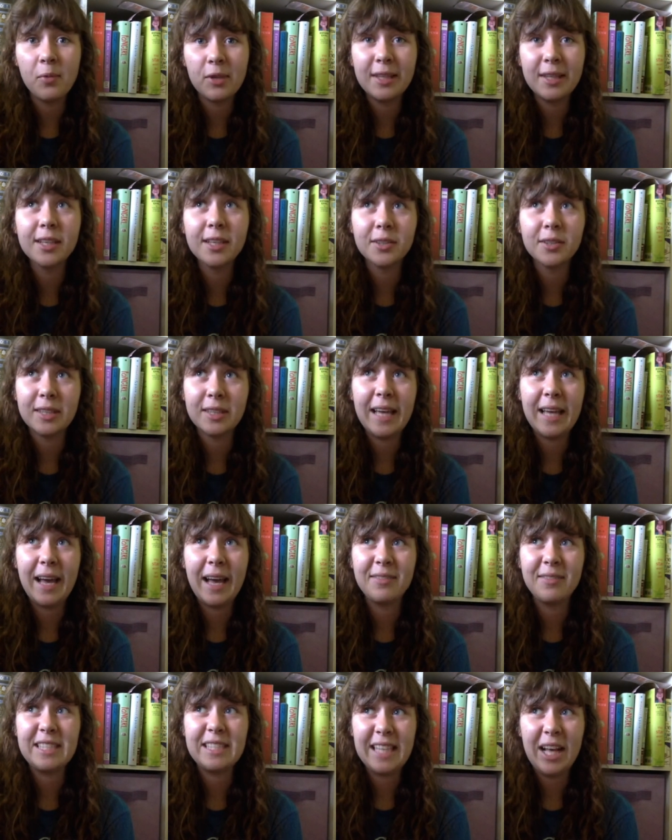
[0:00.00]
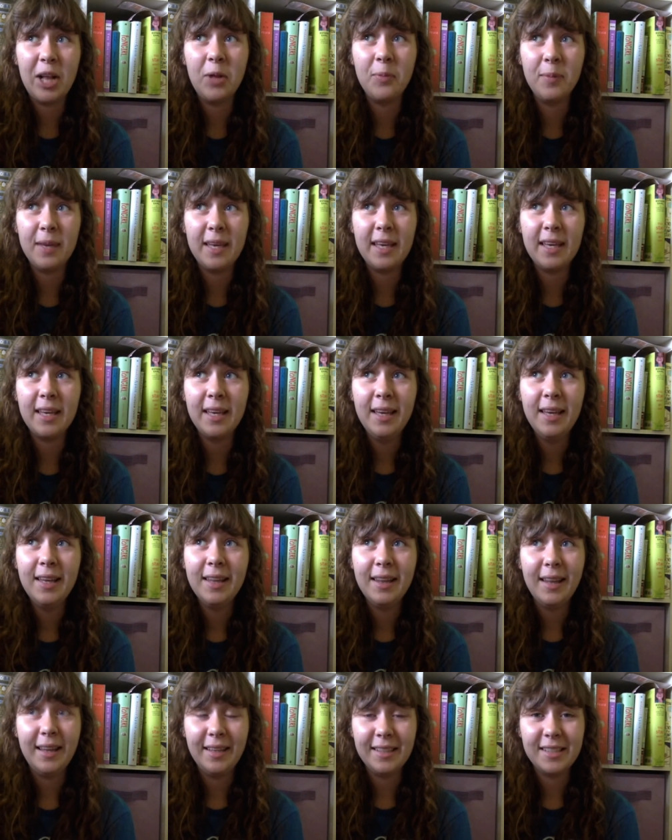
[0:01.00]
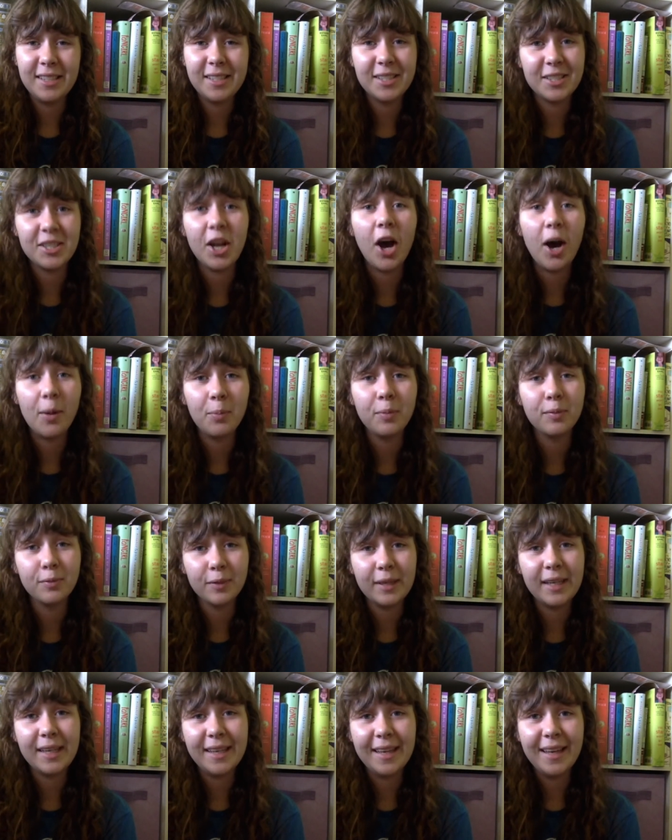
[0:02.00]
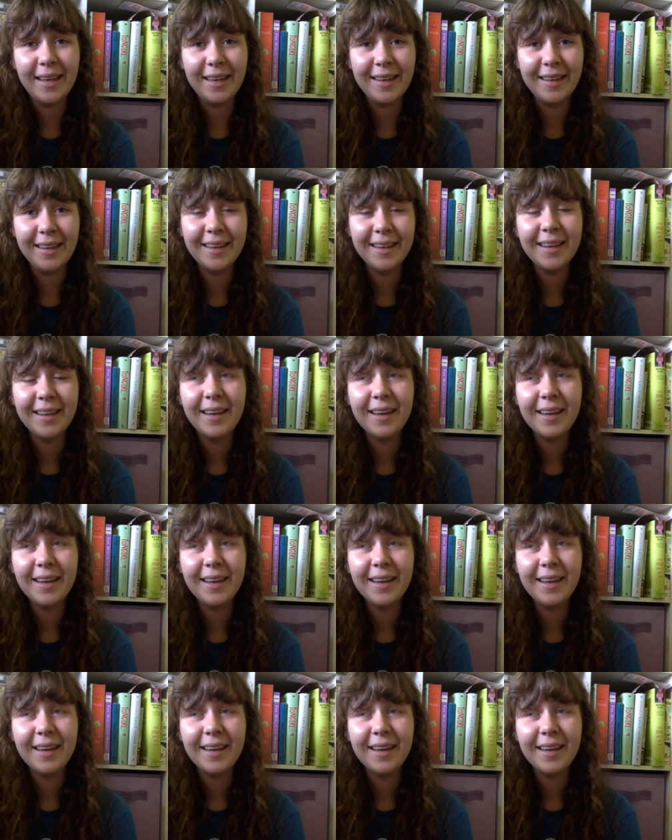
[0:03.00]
would literally have to tell me like to stop reading